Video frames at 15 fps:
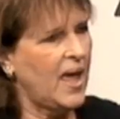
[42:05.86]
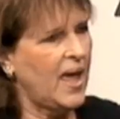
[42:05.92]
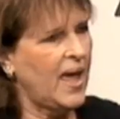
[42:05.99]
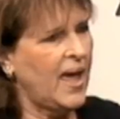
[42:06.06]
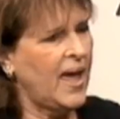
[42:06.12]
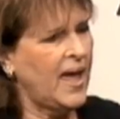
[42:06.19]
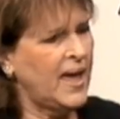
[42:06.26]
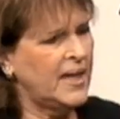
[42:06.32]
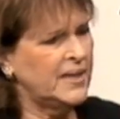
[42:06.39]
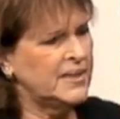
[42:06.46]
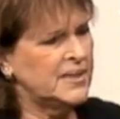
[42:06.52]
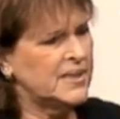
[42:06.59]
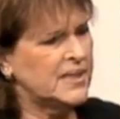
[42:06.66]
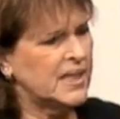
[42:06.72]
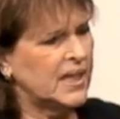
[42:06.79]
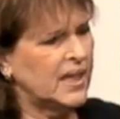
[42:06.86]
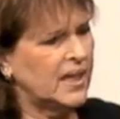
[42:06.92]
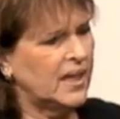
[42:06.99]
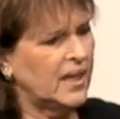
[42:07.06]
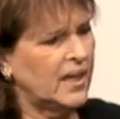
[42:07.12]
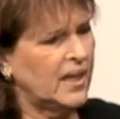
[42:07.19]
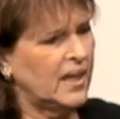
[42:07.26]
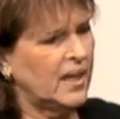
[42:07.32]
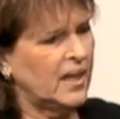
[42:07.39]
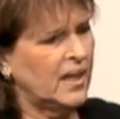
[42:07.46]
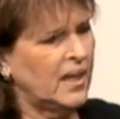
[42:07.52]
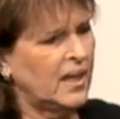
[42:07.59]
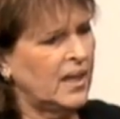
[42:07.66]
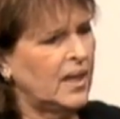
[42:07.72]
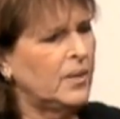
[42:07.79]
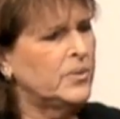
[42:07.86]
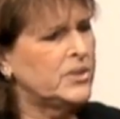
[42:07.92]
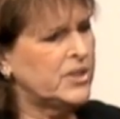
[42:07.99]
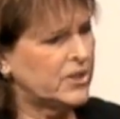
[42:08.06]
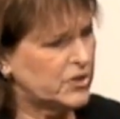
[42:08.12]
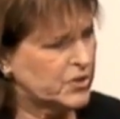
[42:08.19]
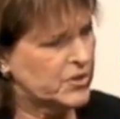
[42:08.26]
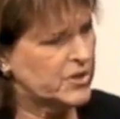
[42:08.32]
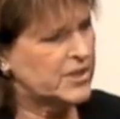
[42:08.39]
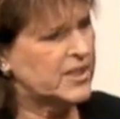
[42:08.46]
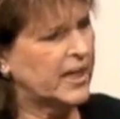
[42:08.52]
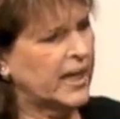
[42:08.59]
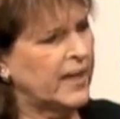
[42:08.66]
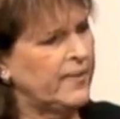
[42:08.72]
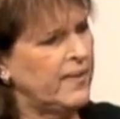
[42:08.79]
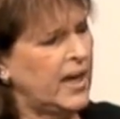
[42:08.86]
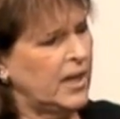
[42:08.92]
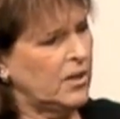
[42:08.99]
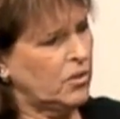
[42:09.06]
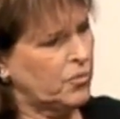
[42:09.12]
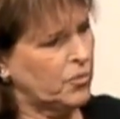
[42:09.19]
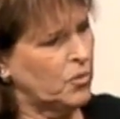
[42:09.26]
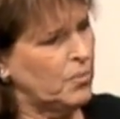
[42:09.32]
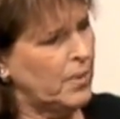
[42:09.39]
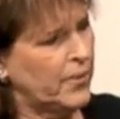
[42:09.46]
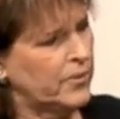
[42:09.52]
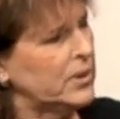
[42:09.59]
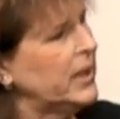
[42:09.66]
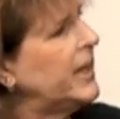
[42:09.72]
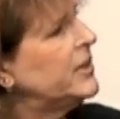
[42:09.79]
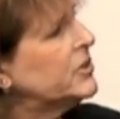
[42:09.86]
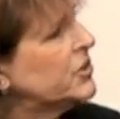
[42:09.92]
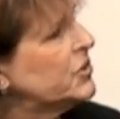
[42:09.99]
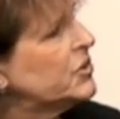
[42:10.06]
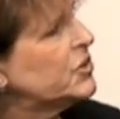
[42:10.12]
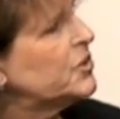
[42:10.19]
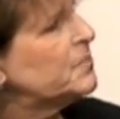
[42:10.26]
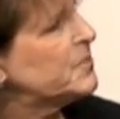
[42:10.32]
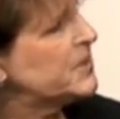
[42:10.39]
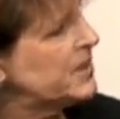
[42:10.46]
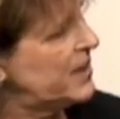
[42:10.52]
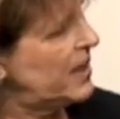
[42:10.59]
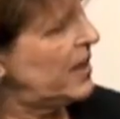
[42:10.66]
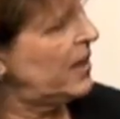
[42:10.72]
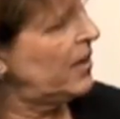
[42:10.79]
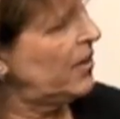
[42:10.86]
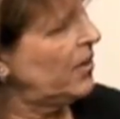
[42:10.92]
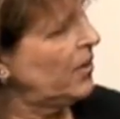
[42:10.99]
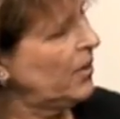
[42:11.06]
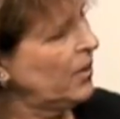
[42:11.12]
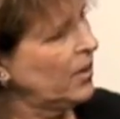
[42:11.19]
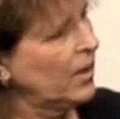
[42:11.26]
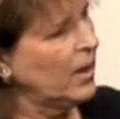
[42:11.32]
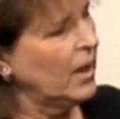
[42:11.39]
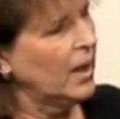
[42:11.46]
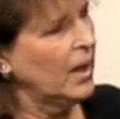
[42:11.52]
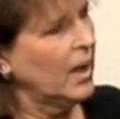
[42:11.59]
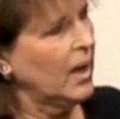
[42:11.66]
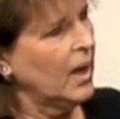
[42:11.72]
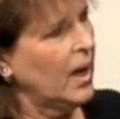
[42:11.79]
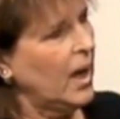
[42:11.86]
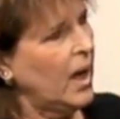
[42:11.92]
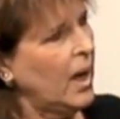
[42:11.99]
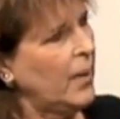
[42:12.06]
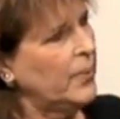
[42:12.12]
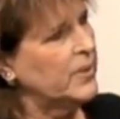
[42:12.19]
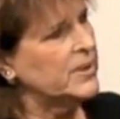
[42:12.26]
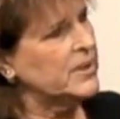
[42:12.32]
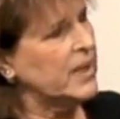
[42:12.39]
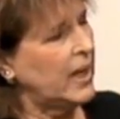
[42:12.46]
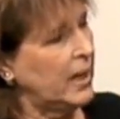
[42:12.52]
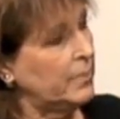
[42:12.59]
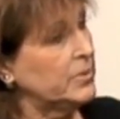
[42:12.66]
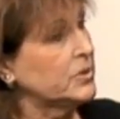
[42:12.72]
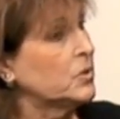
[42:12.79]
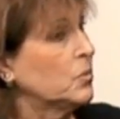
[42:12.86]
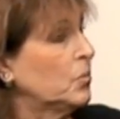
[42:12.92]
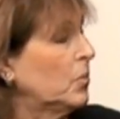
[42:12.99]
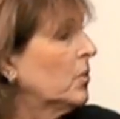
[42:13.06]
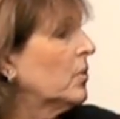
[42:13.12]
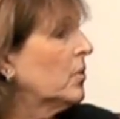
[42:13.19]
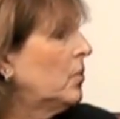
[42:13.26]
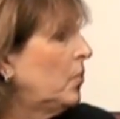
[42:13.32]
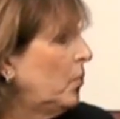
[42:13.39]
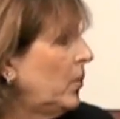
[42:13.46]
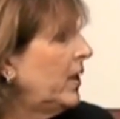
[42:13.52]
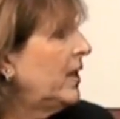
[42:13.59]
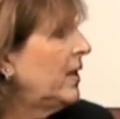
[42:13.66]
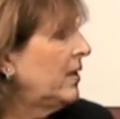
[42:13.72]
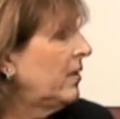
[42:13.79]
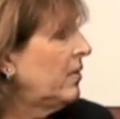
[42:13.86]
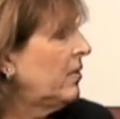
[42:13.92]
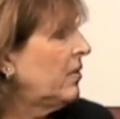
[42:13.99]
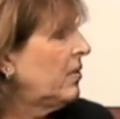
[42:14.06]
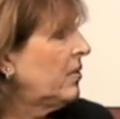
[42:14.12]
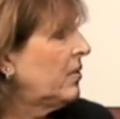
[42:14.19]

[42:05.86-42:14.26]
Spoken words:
And it was interesting, and then through my relationships there, I was able to work with